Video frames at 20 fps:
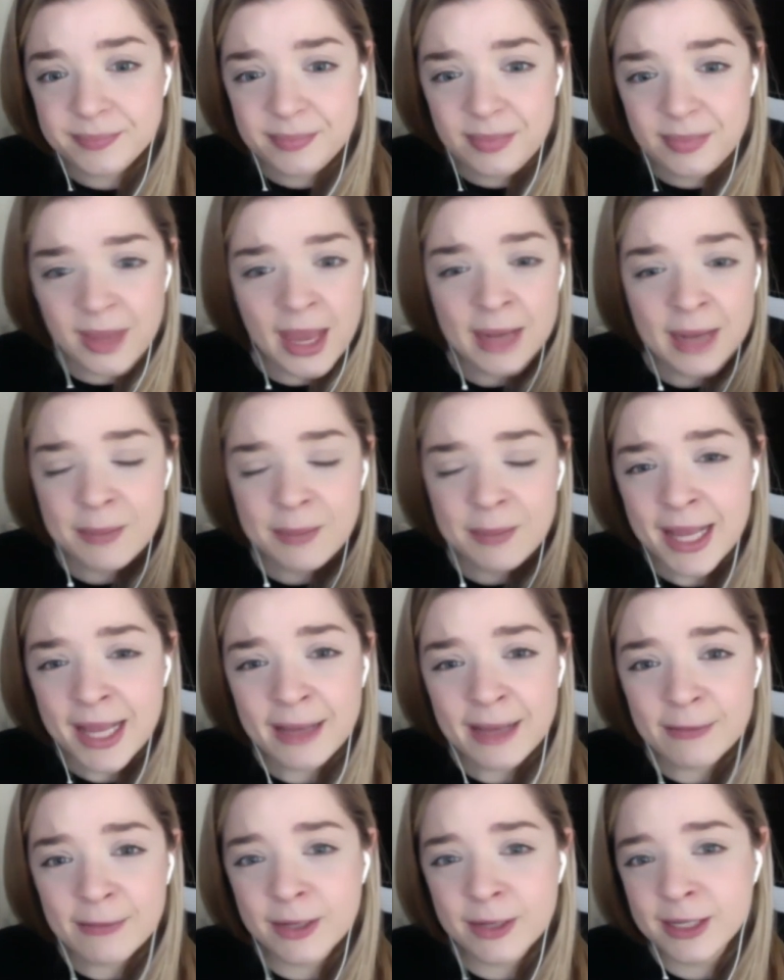And making
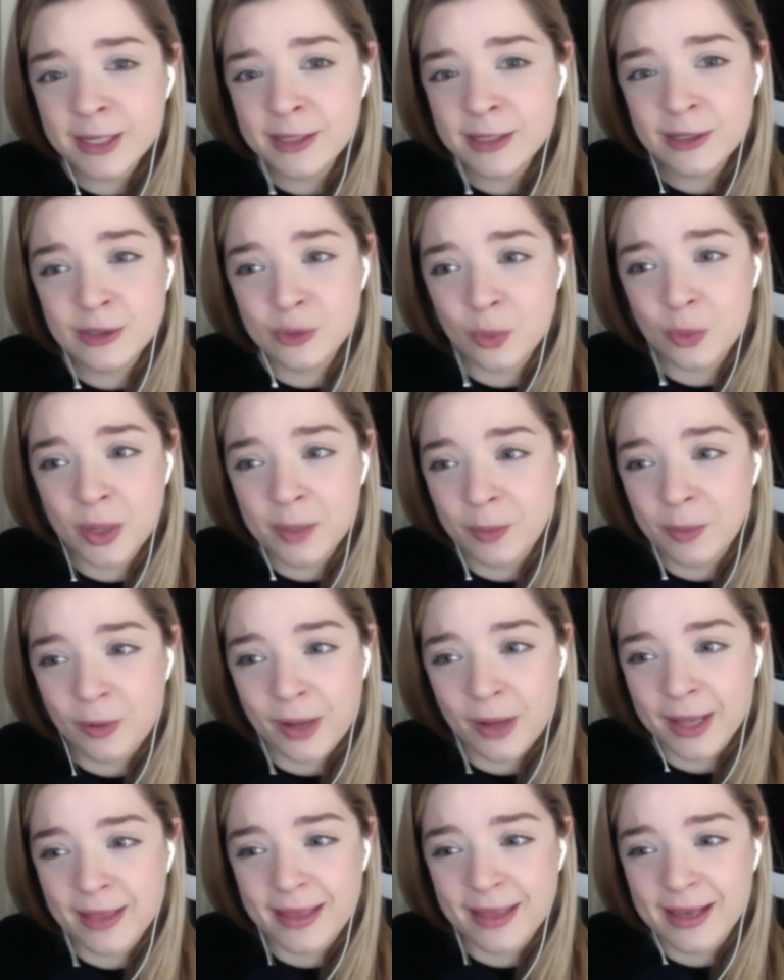it fun and enjoyable.
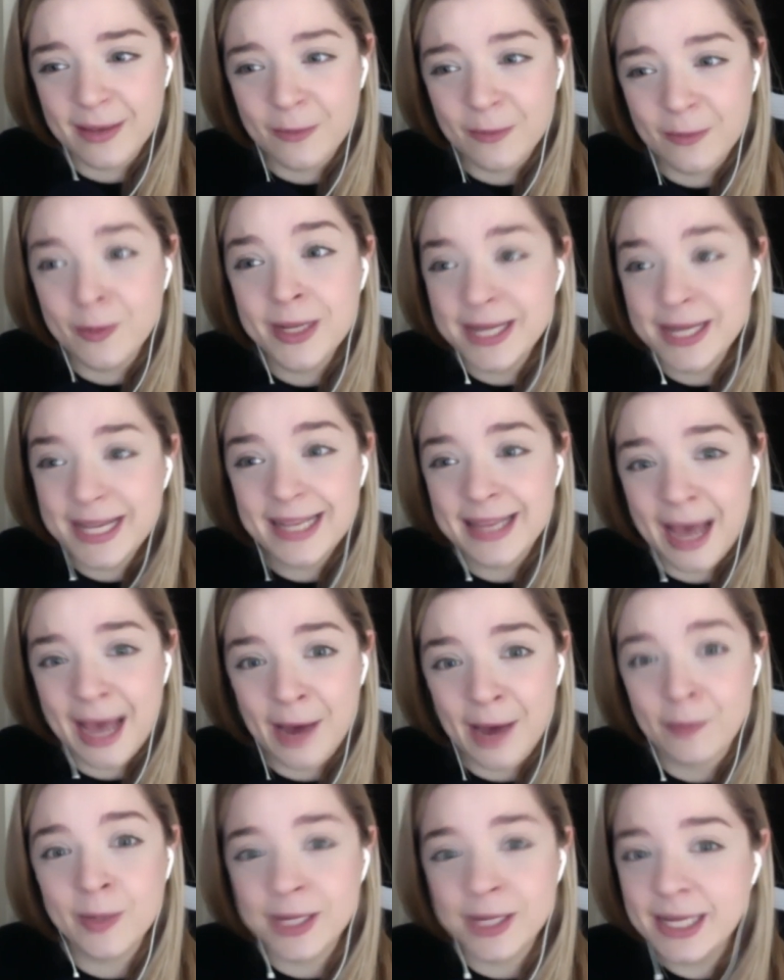I think we need
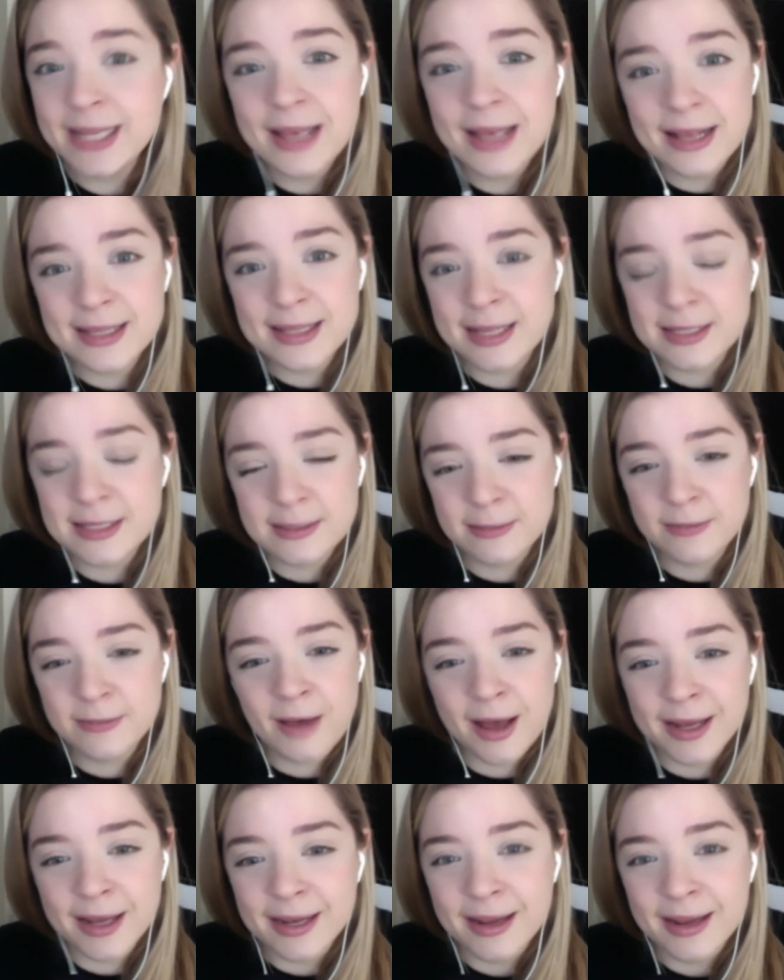that. We need that sense of
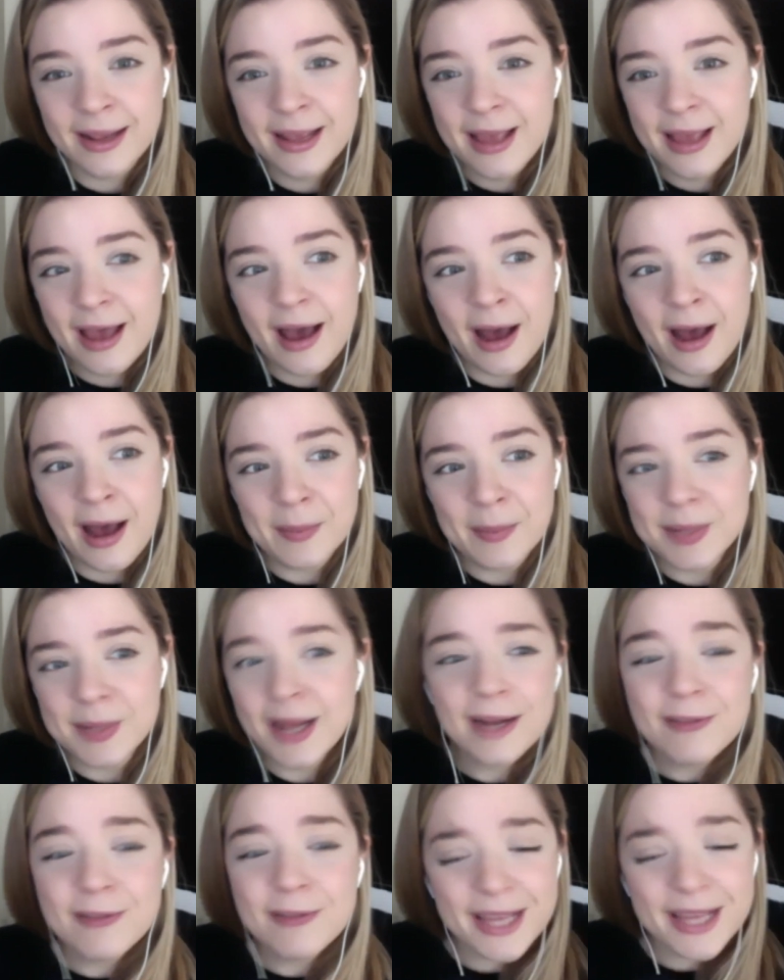fun. Not
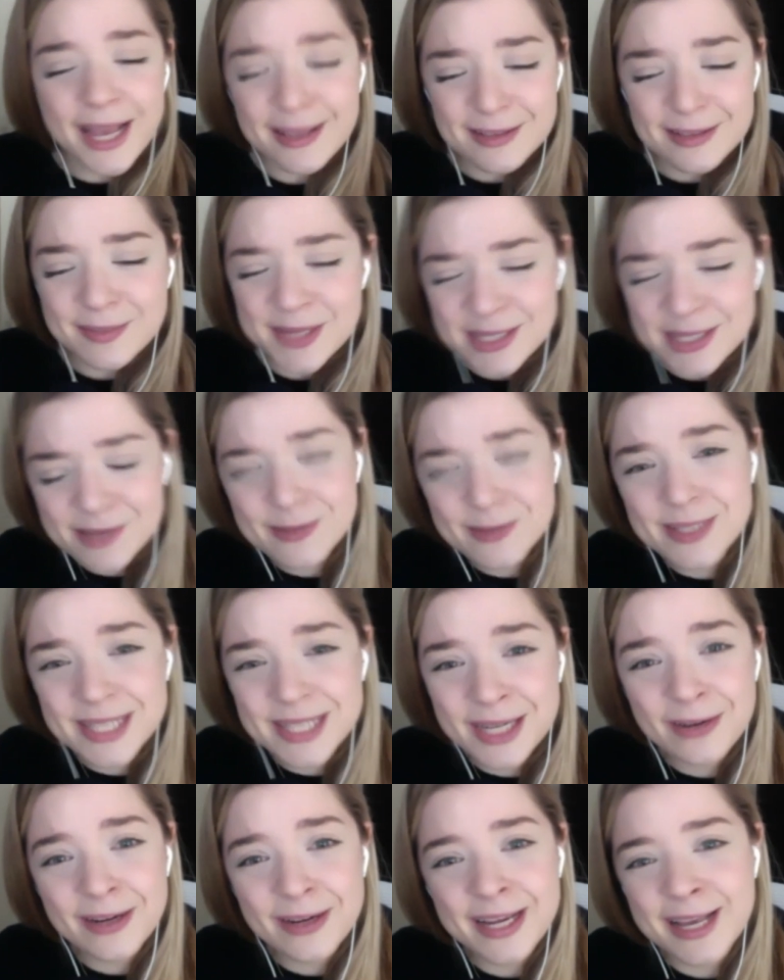everything has to be so
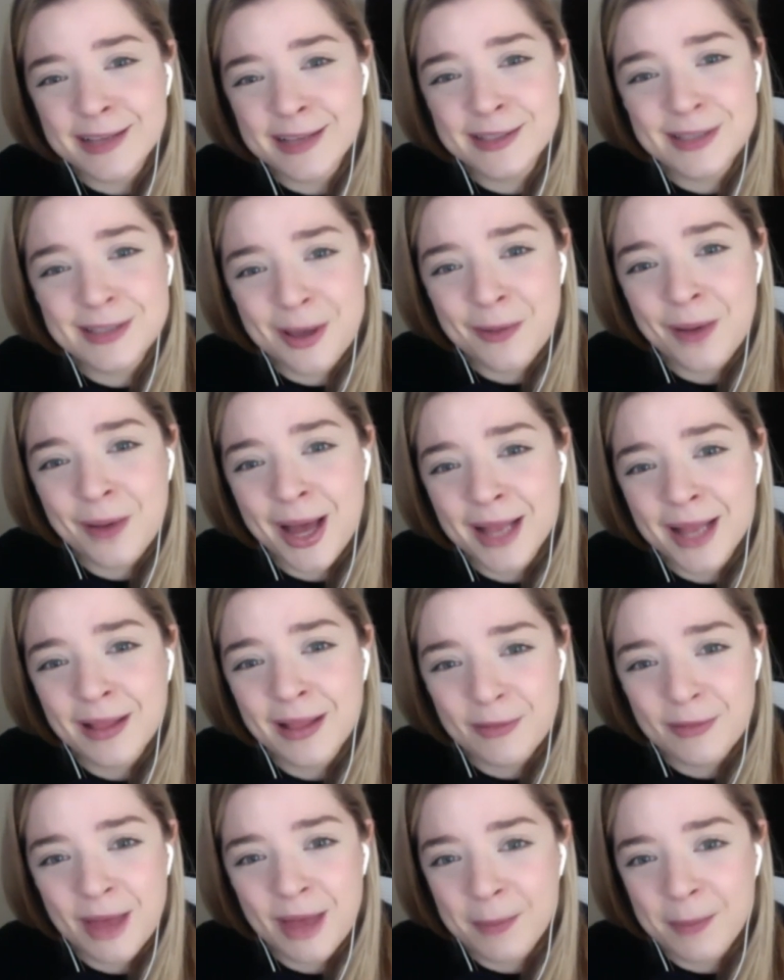serious. So I
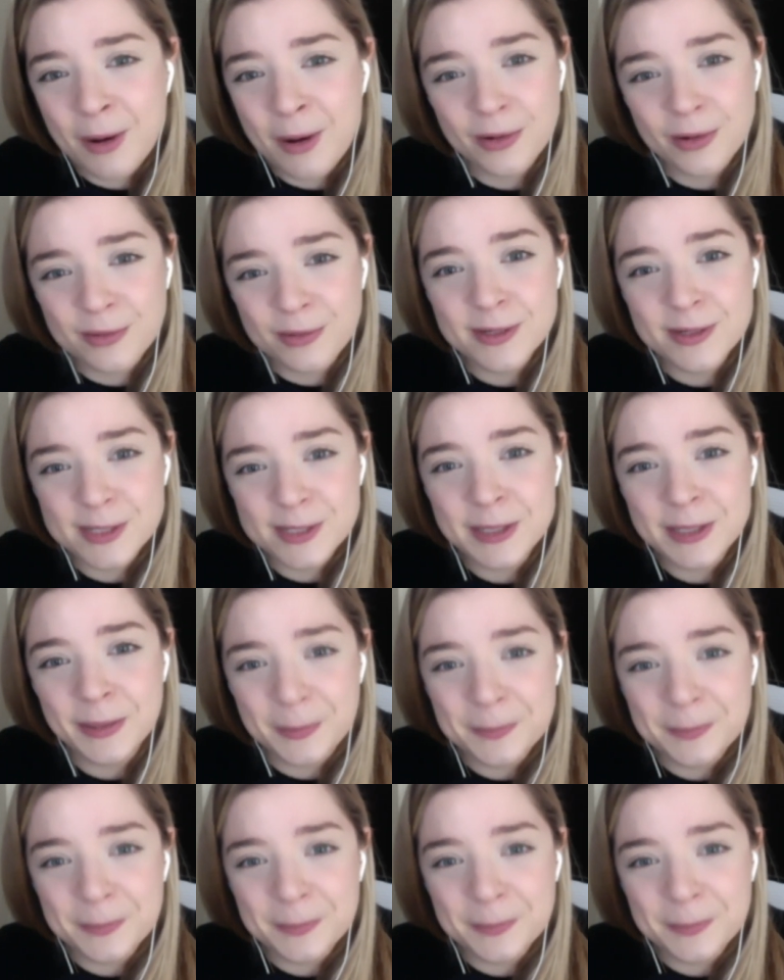love that part of it too.